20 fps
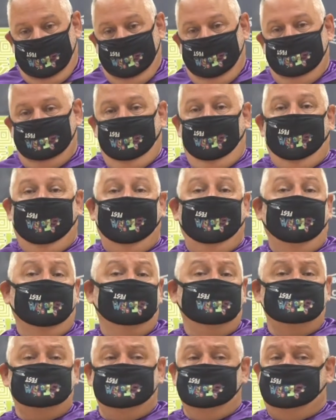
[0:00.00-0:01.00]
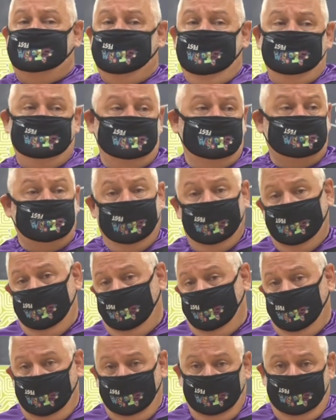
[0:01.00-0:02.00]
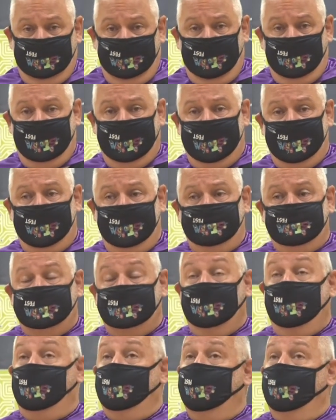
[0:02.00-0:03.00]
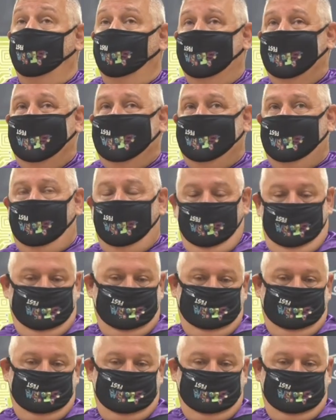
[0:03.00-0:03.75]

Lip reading: So how does the census play a role in our lives? Wow.